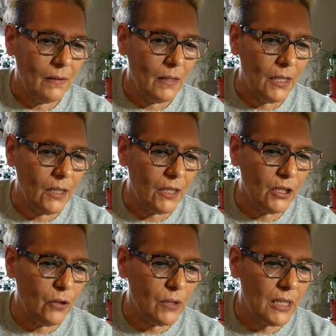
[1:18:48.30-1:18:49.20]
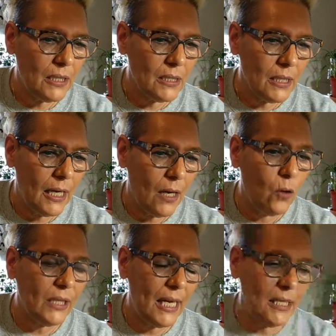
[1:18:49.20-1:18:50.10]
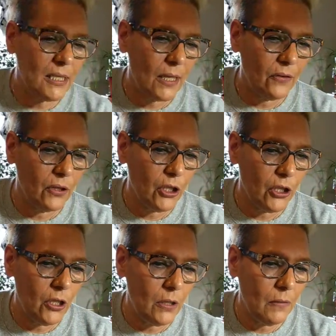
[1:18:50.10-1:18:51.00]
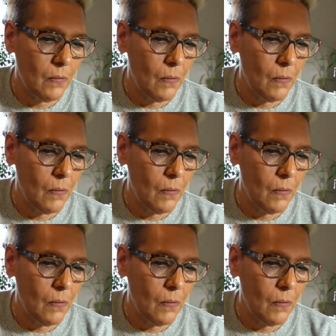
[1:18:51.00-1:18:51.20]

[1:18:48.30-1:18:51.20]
I gotta go ten to ha- okay, Southern girl.